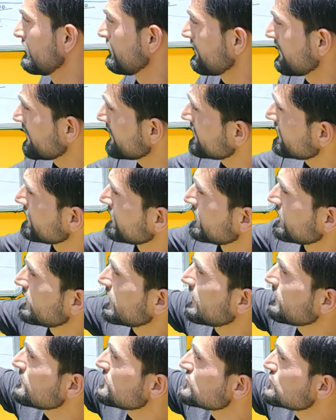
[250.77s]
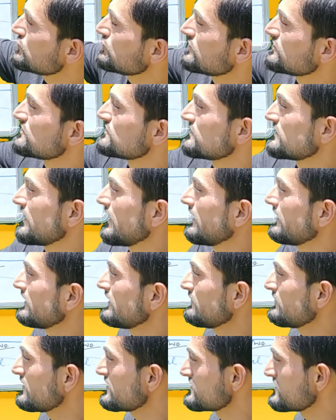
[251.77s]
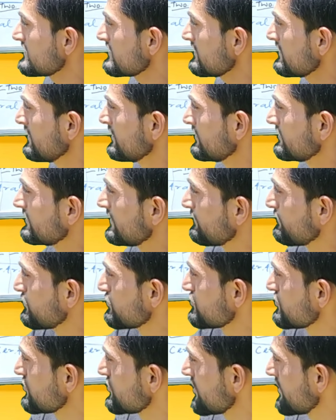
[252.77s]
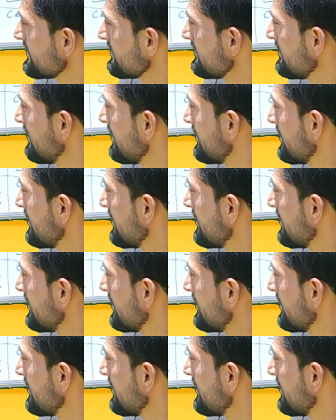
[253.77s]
When it comes to the skeletal muscle, the position